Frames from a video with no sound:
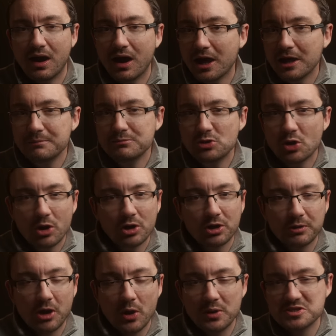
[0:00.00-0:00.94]
I'm
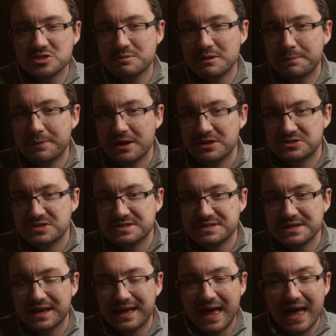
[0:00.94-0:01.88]
not going to be
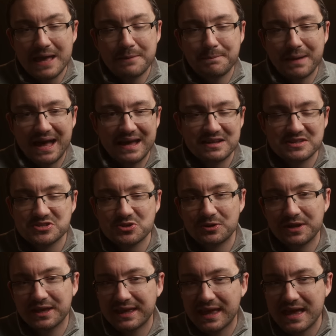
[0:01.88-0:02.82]
purchasing a
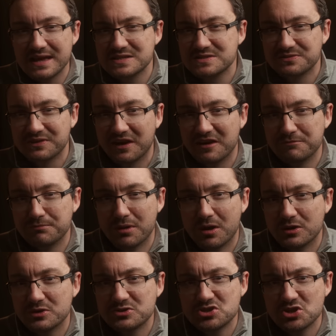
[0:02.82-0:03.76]
Panasonic S five
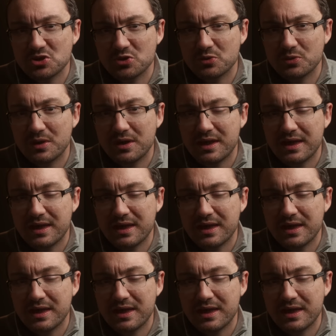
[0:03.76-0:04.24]
Mark two.